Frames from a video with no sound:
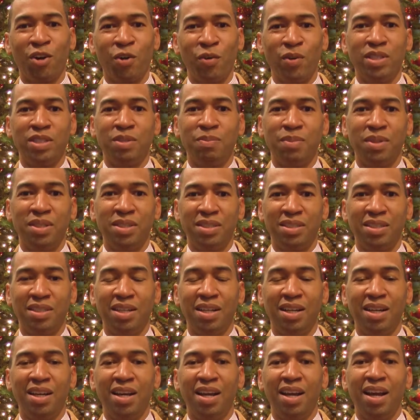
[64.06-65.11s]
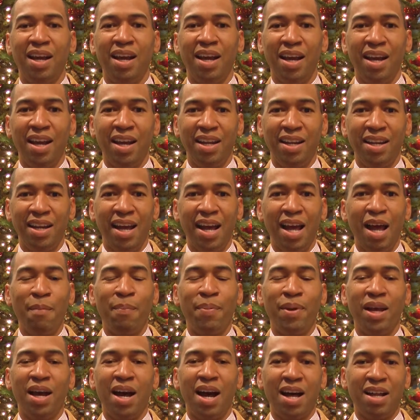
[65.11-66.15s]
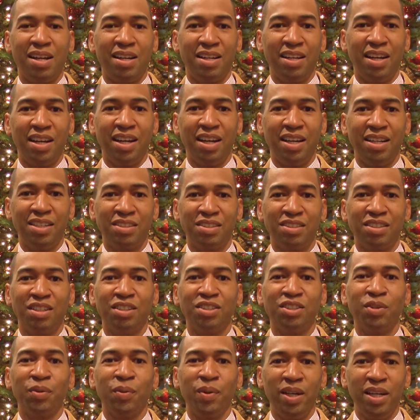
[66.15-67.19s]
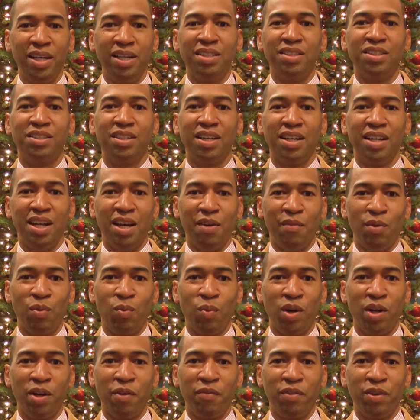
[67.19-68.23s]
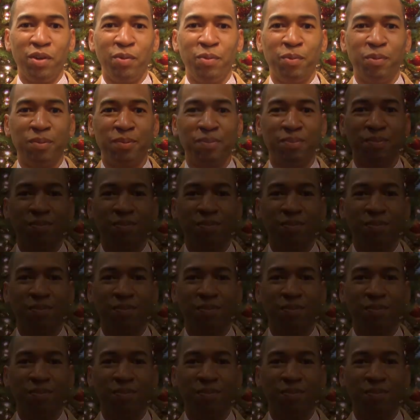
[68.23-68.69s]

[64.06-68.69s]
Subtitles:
Christmas and Happy Holidays to each and every one of you.